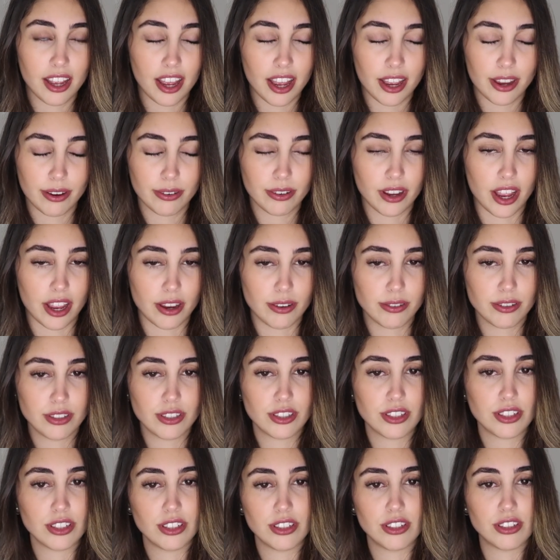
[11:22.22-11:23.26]
I
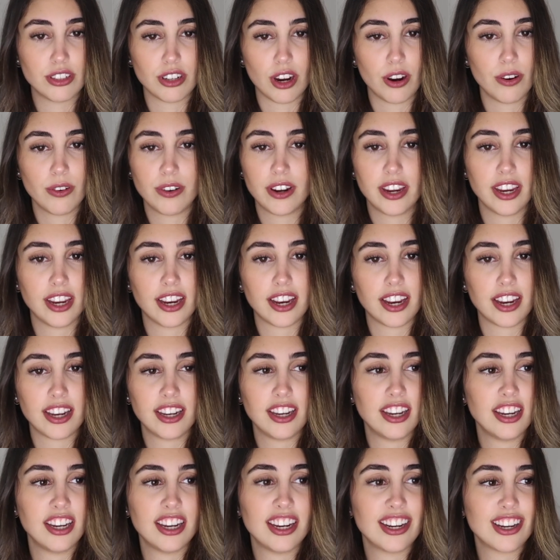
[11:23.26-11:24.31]
was just joking, I
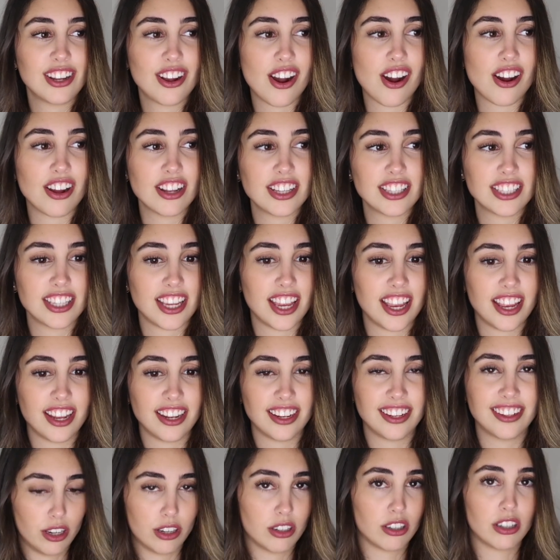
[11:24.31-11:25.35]
needed
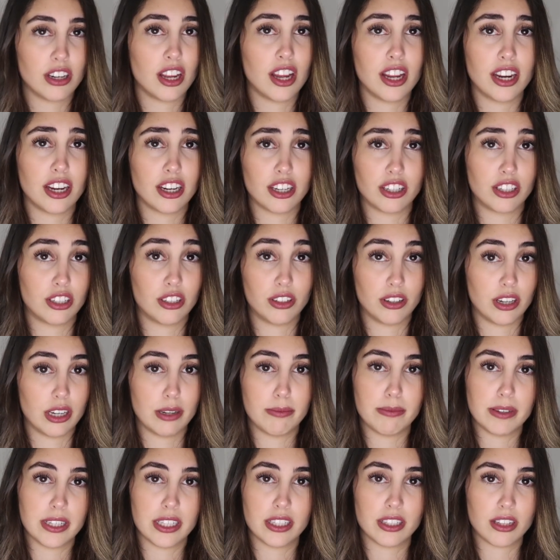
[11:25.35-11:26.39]
content. You're not a
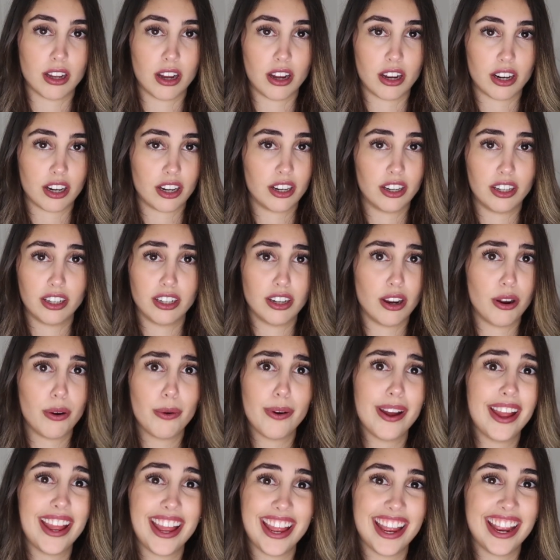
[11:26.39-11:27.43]
creepy stalker, no
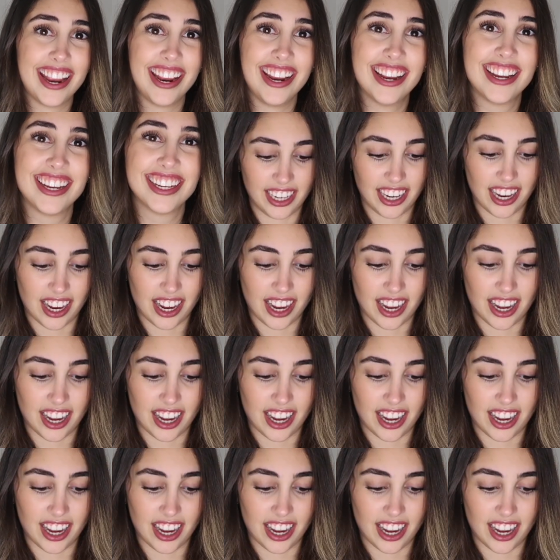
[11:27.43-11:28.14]
way. Yeah,